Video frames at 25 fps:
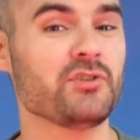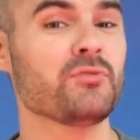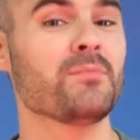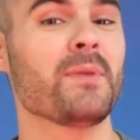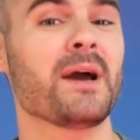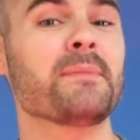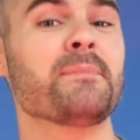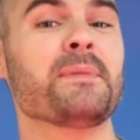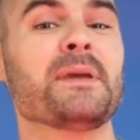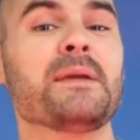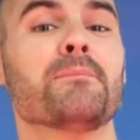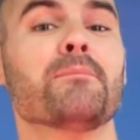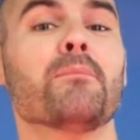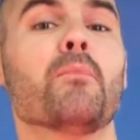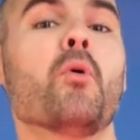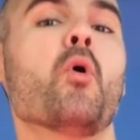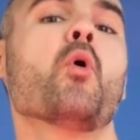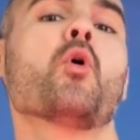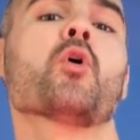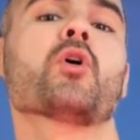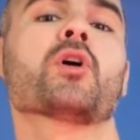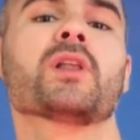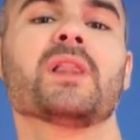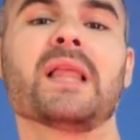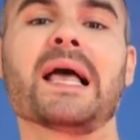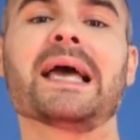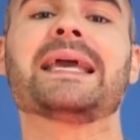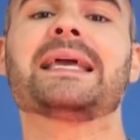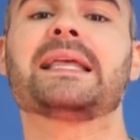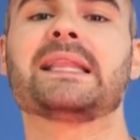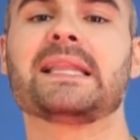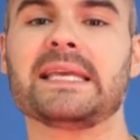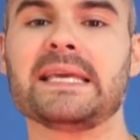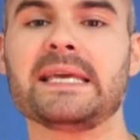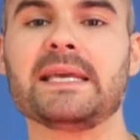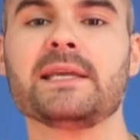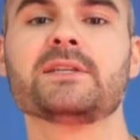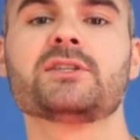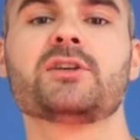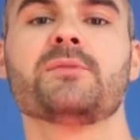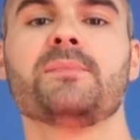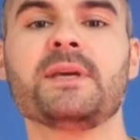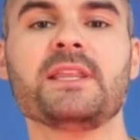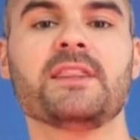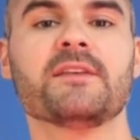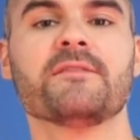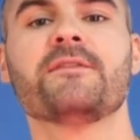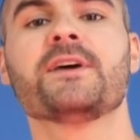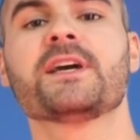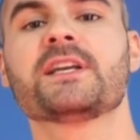you might be more likely to
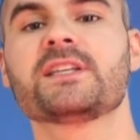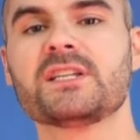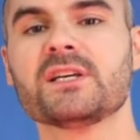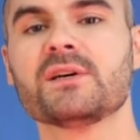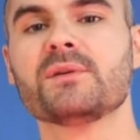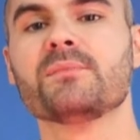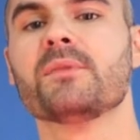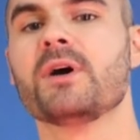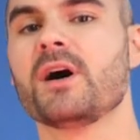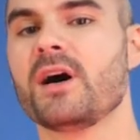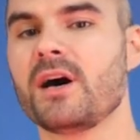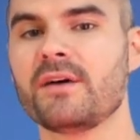be the victim